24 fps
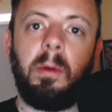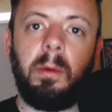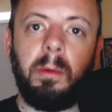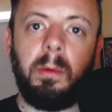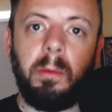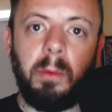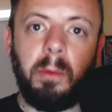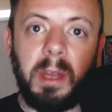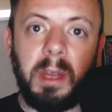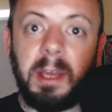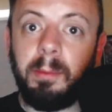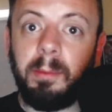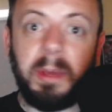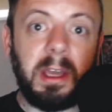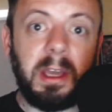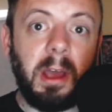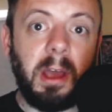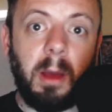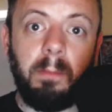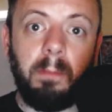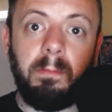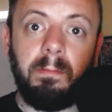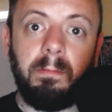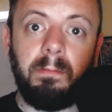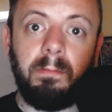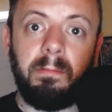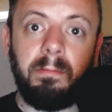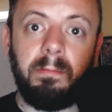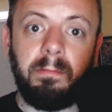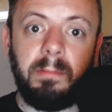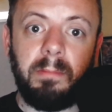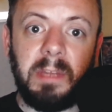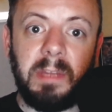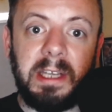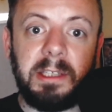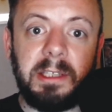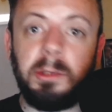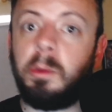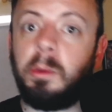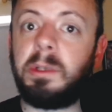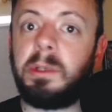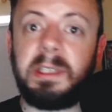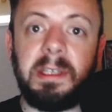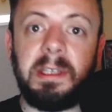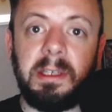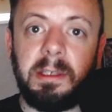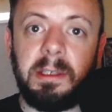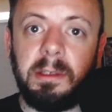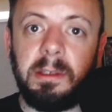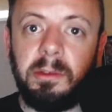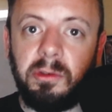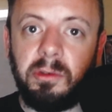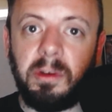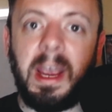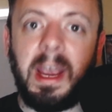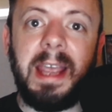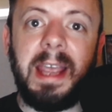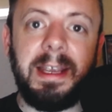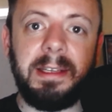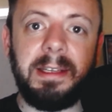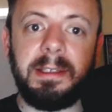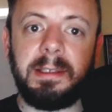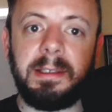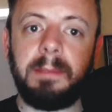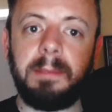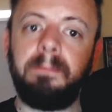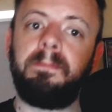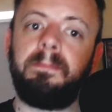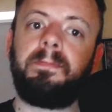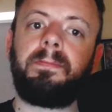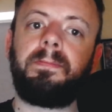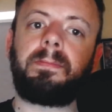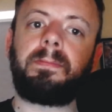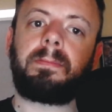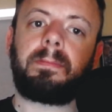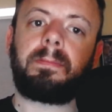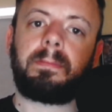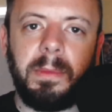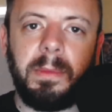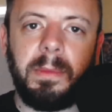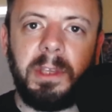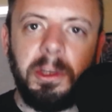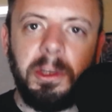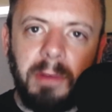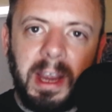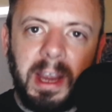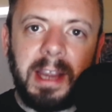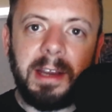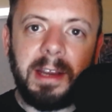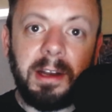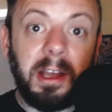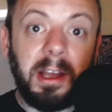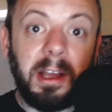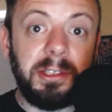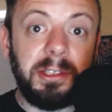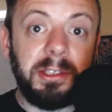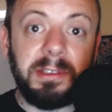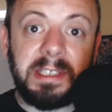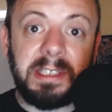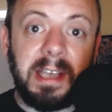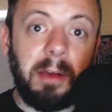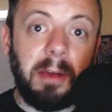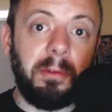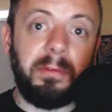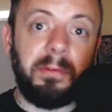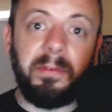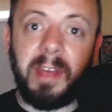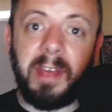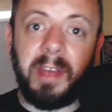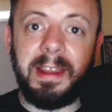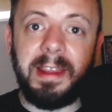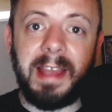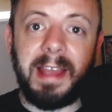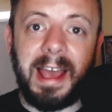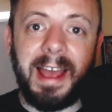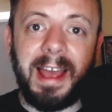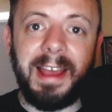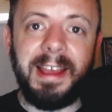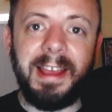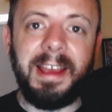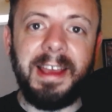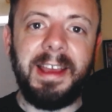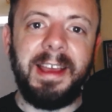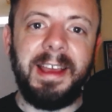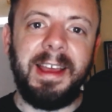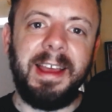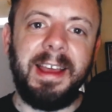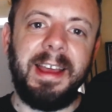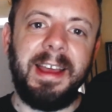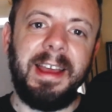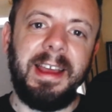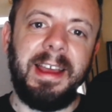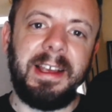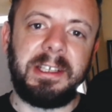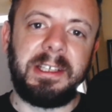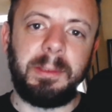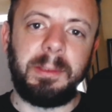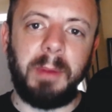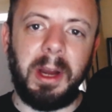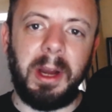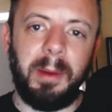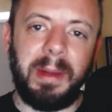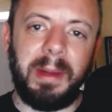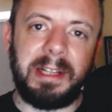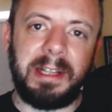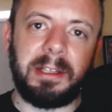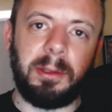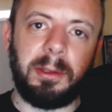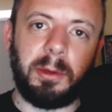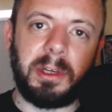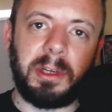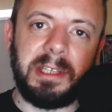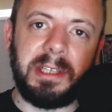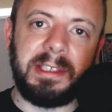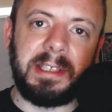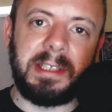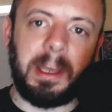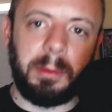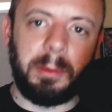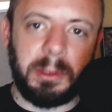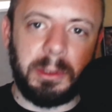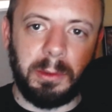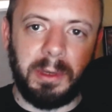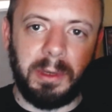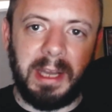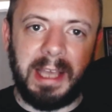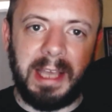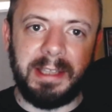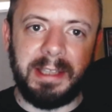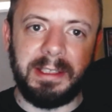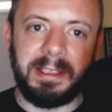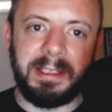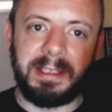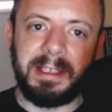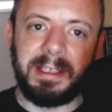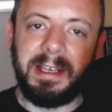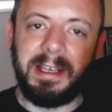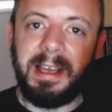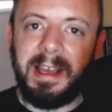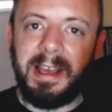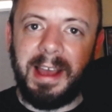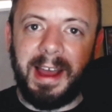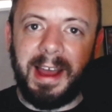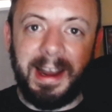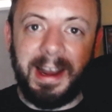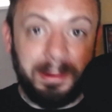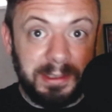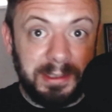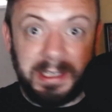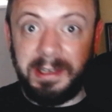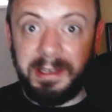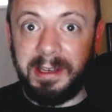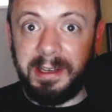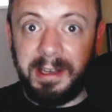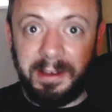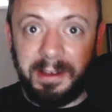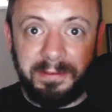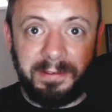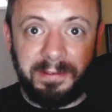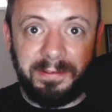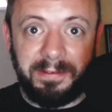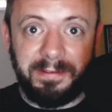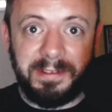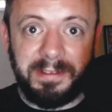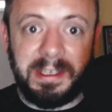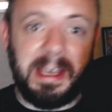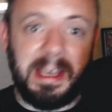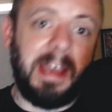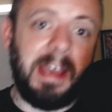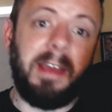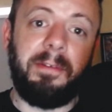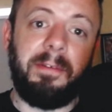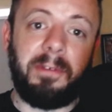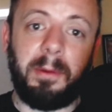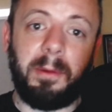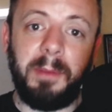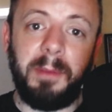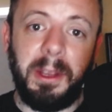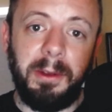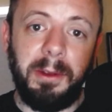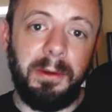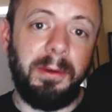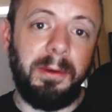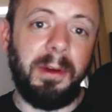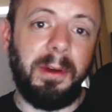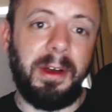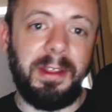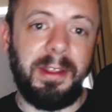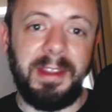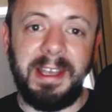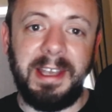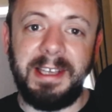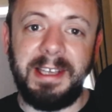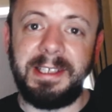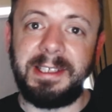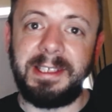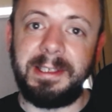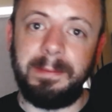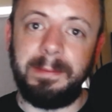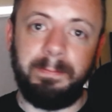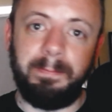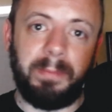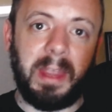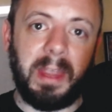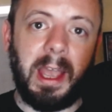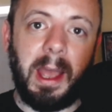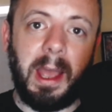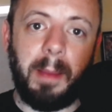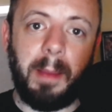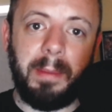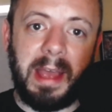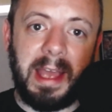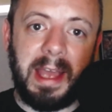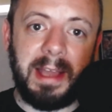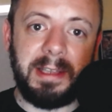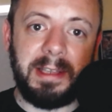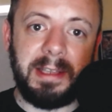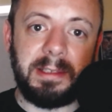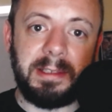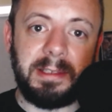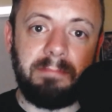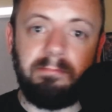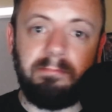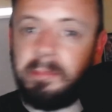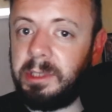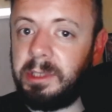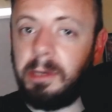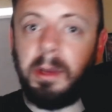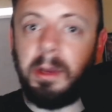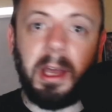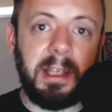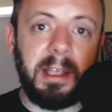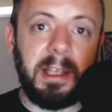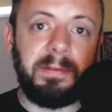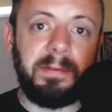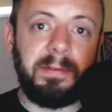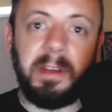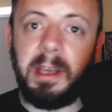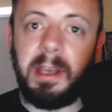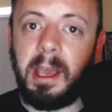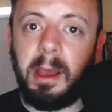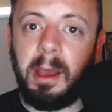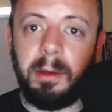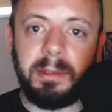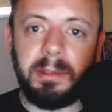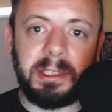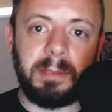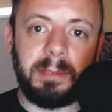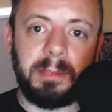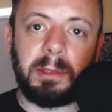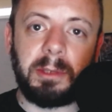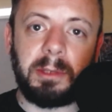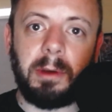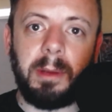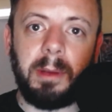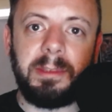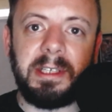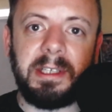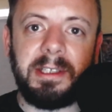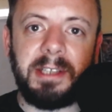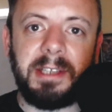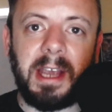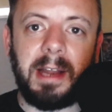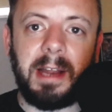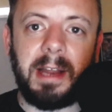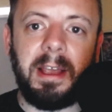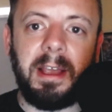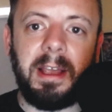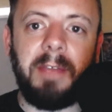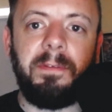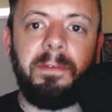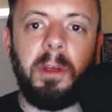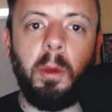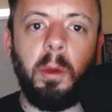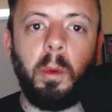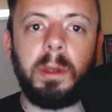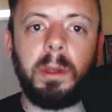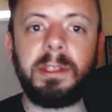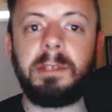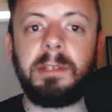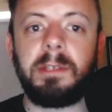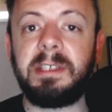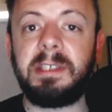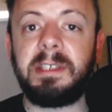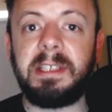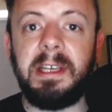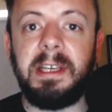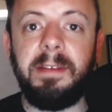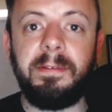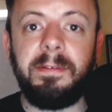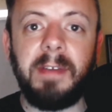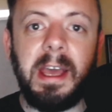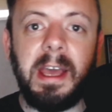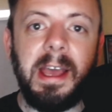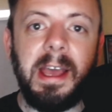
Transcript: we can become exhausted, drained. Do you recognize yourself in that experimental or conceptual lens? I'd absolutely love to hear from you on this, and do like this video and subscribe to the channel if you want to receive